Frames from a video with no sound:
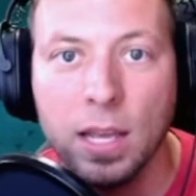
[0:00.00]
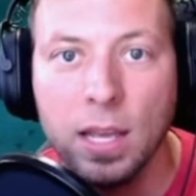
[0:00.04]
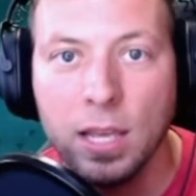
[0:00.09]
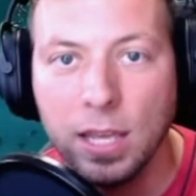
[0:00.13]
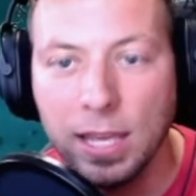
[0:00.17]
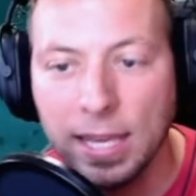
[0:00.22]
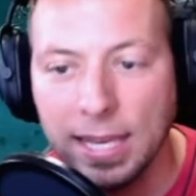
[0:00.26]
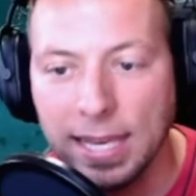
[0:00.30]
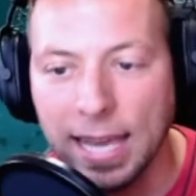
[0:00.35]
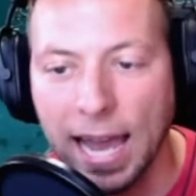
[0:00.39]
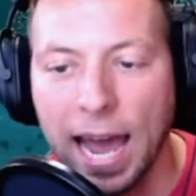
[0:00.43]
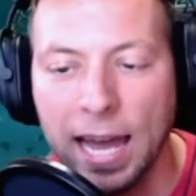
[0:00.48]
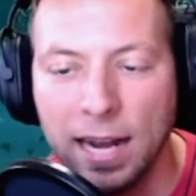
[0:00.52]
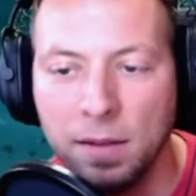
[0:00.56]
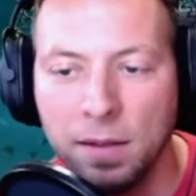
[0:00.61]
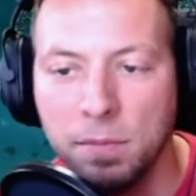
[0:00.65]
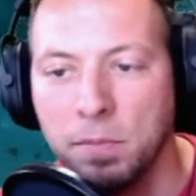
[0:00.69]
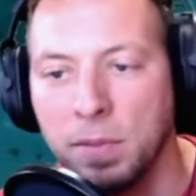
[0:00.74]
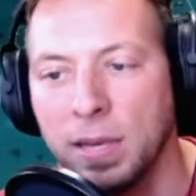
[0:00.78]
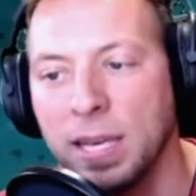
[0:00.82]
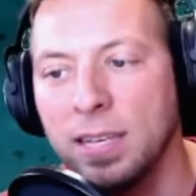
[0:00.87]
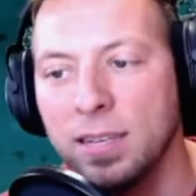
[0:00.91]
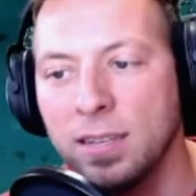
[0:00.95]
You gotta
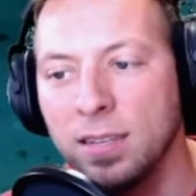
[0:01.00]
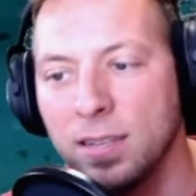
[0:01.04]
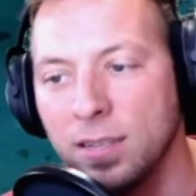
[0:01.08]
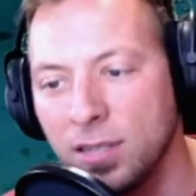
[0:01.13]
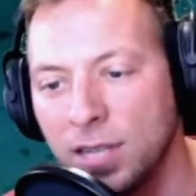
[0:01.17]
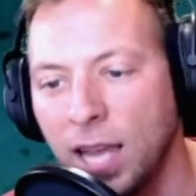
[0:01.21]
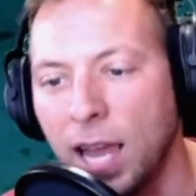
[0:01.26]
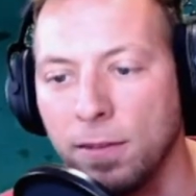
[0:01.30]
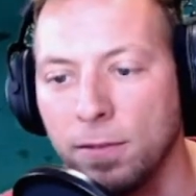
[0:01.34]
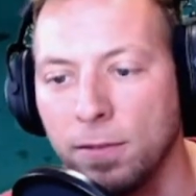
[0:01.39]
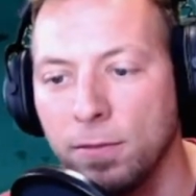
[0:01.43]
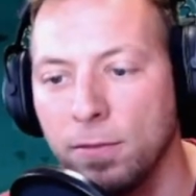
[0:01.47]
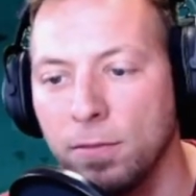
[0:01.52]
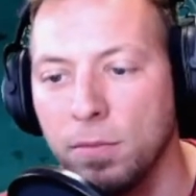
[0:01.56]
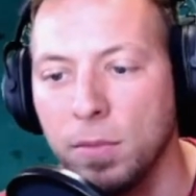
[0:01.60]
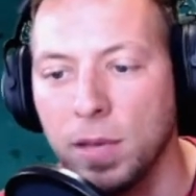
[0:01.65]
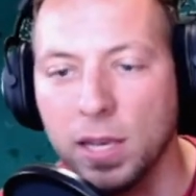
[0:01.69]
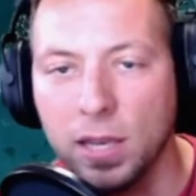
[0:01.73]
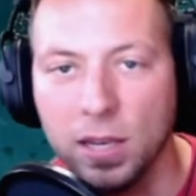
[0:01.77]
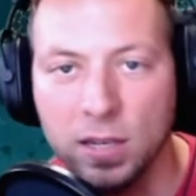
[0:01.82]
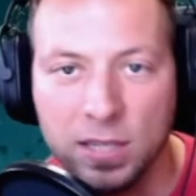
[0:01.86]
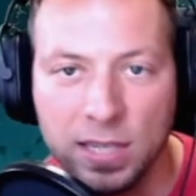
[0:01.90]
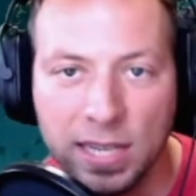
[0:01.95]
be safe
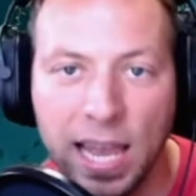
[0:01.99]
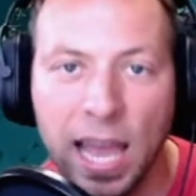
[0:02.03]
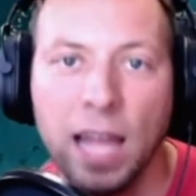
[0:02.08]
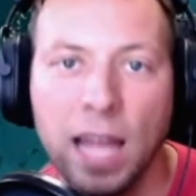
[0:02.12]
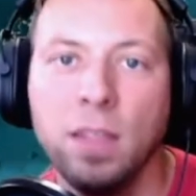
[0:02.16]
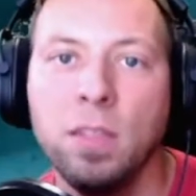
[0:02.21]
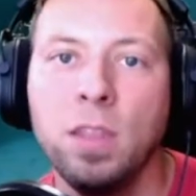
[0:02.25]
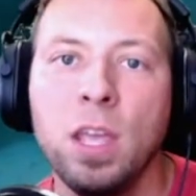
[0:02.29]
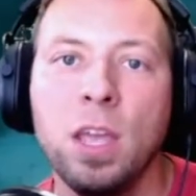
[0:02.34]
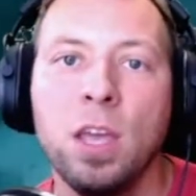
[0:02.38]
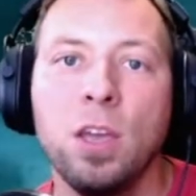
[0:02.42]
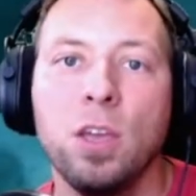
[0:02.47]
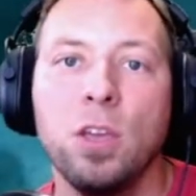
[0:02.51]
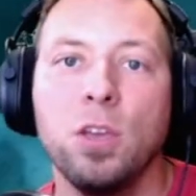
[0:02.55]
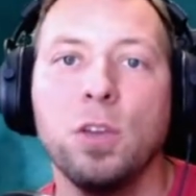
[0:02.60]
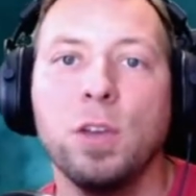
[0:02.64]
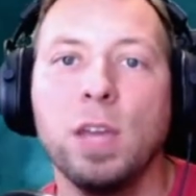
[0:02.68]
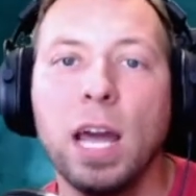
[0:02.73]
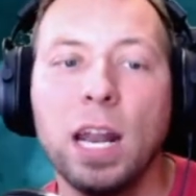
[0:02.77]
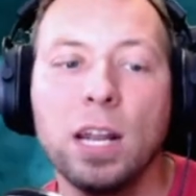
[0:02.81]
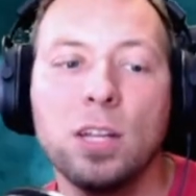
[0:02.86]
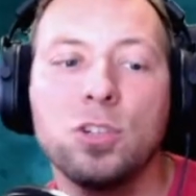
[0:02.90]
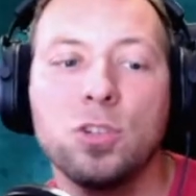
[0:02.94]
because again, you
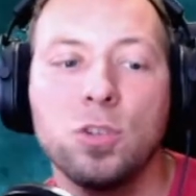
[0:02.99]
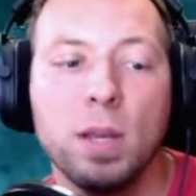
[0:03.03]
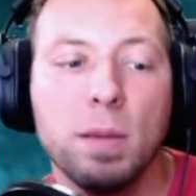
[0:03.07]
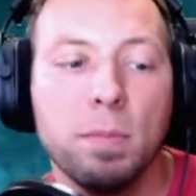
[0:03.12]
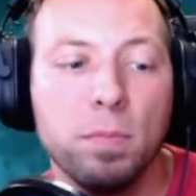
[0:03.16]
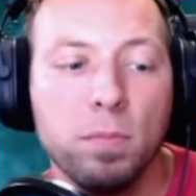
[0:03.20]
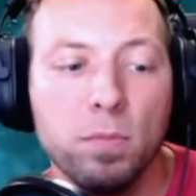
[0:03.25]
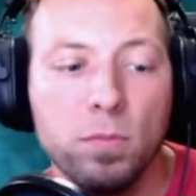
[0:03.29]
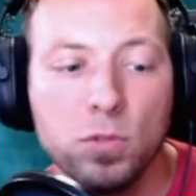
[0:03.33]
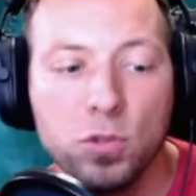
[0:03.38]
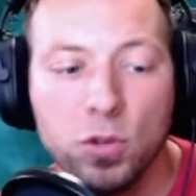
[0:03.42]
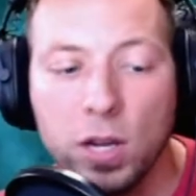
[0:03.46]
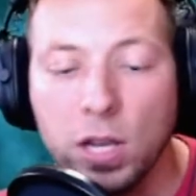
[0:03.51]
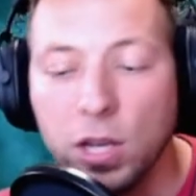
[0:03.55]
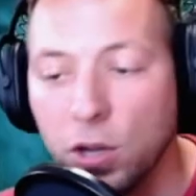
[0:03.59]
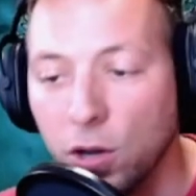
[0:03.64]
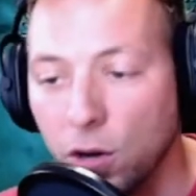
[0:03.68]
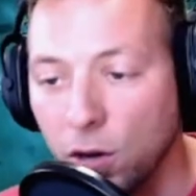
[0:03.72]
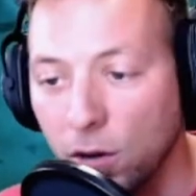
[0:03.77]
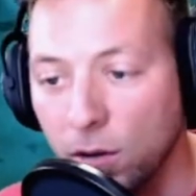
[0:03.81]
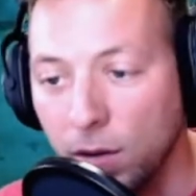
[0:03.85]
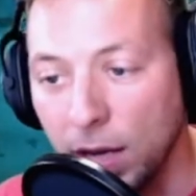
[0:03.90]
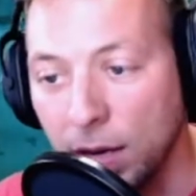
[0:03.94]
gotta treat
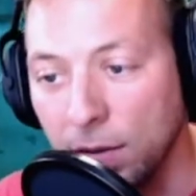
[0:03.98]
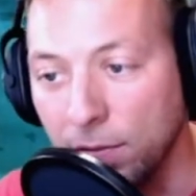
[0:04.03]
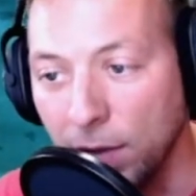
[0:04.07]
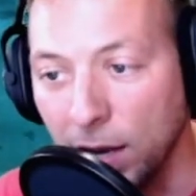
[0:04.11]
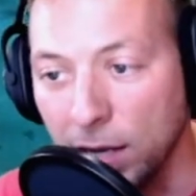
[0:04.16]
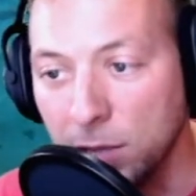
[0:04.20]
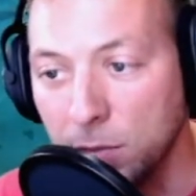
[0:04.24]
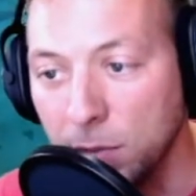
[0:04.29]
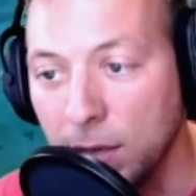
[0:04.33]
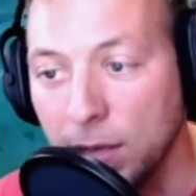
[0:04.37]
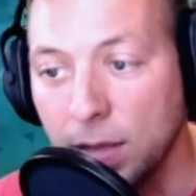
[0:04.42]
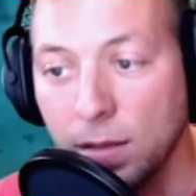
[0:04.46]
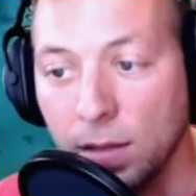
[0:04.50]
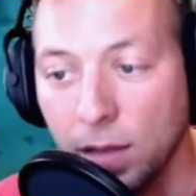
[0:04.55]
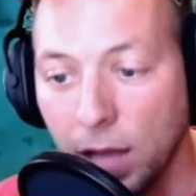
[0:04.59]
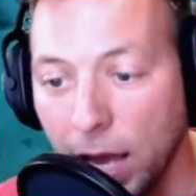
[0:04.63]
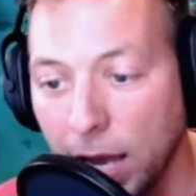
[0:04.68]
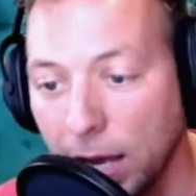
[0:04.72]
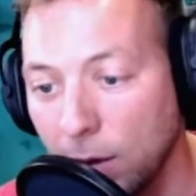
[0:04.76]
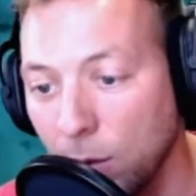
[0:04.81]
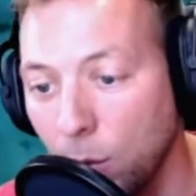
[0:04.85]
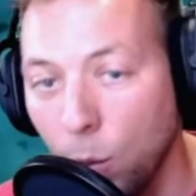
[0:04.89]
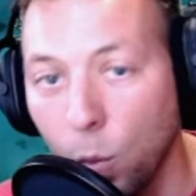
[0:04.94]
your investment
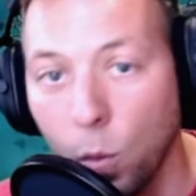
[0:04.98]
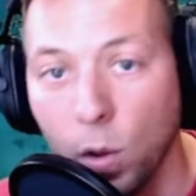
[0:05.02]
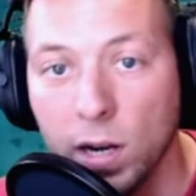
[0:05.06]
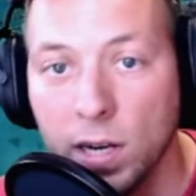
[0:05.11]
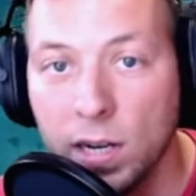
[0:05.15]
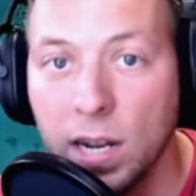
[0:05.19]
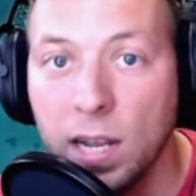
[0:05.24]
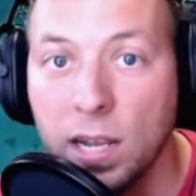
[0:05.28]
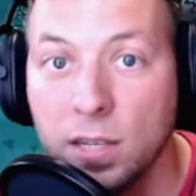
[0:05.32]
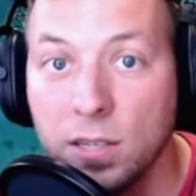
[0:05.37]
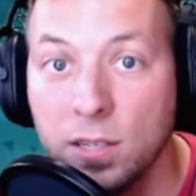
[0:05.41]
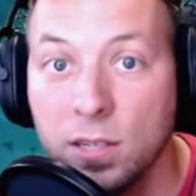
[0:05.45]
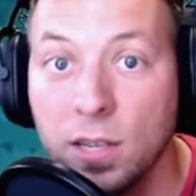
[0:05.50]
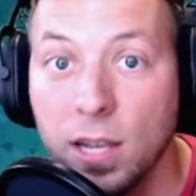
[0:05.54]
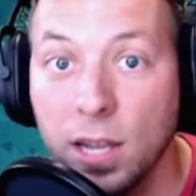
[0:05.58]
like what it is.